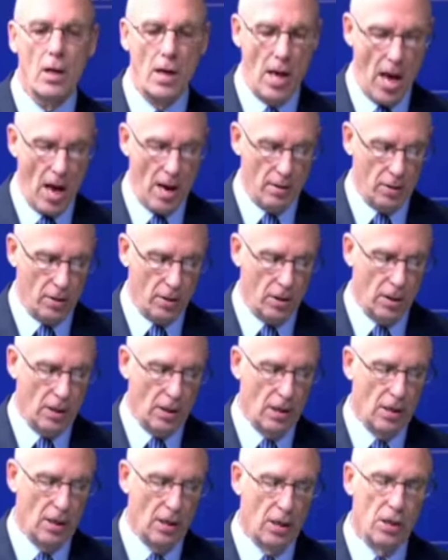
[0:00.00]
And
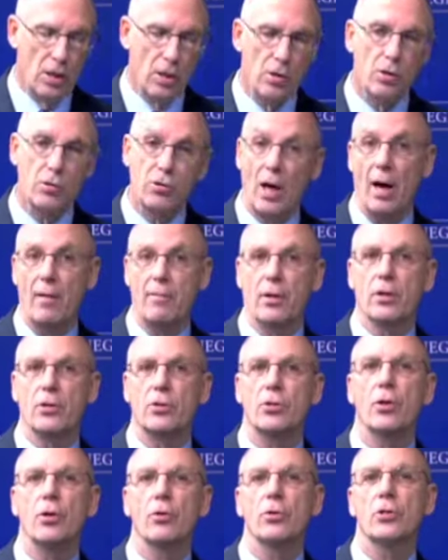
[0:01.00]
it's
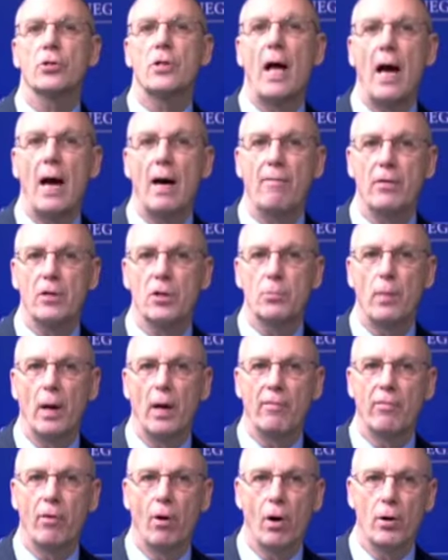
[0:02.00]
obvious your staff is by
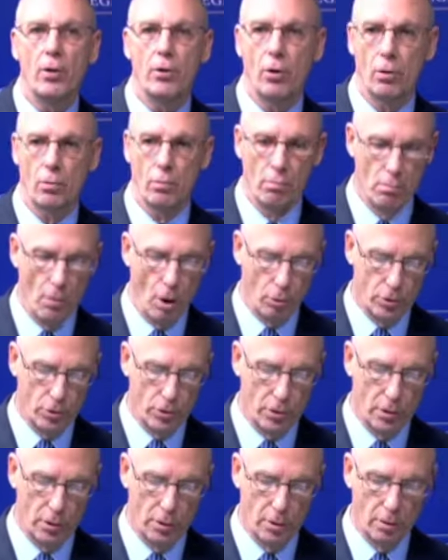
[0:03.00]
far your most
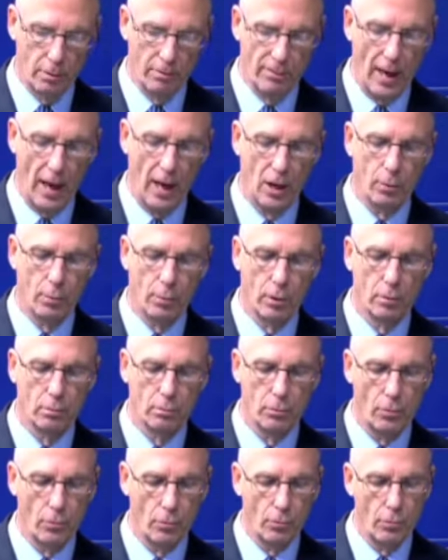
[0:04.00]
valuable
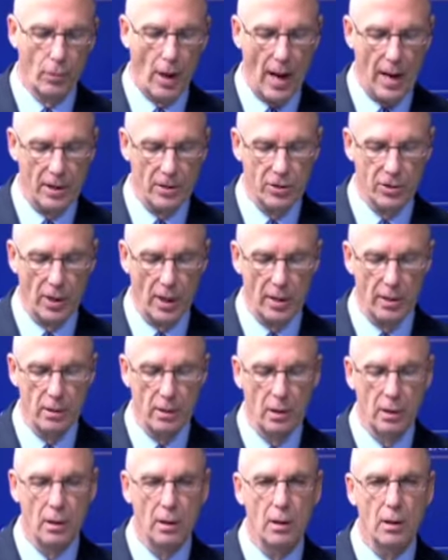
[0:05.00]
asset.
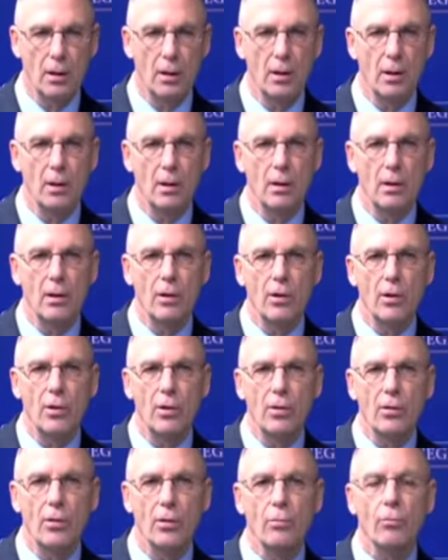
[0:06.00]

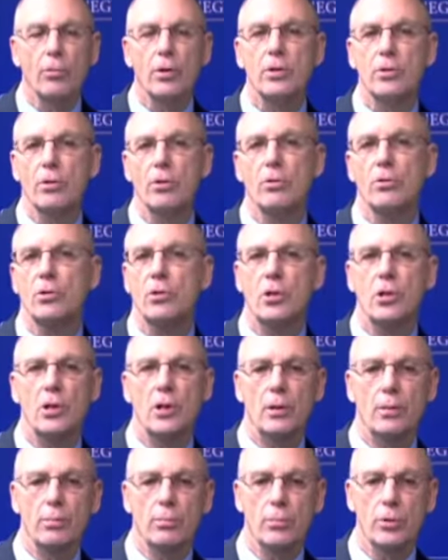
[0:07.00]
Research
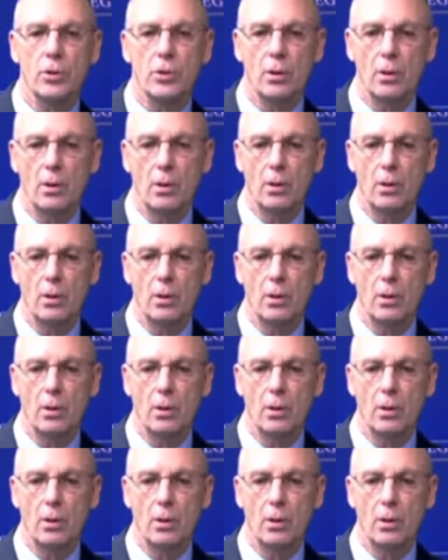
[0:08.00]
teams